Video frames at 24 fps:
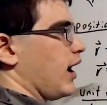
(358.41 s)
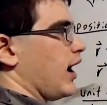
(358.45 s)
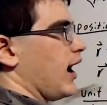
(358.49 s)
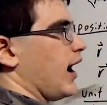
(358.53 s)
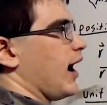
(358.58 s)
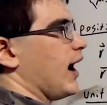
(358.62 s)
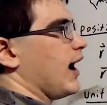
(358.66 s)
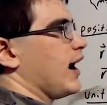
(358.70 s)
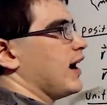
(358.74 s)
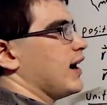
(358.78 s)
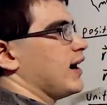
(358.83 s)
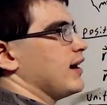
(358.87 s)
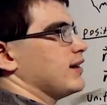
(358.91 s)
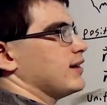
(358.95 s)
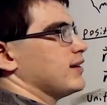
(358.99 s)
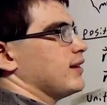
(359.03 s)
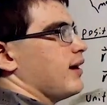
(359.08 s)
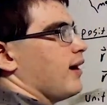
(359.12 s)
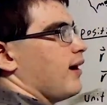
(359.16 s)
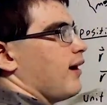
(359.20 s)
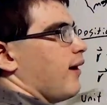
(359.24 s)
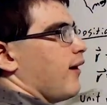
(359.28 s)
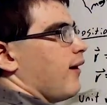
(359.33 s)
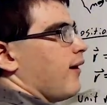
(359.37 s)

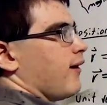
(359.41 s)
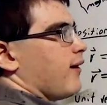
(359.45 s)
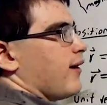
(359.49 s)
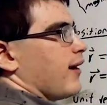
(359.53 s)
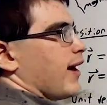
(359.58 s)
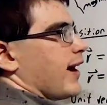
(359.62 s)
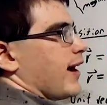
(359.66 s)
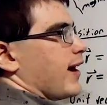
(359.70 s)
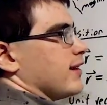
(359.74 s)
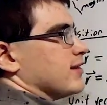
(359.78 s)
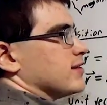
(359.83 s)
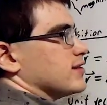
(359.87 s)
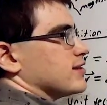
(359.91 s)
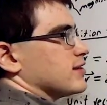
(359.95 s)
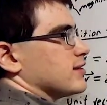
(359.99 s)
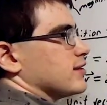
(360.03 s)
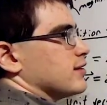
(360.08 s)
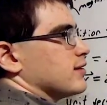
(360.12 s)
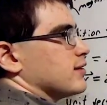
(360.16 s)
on r hat.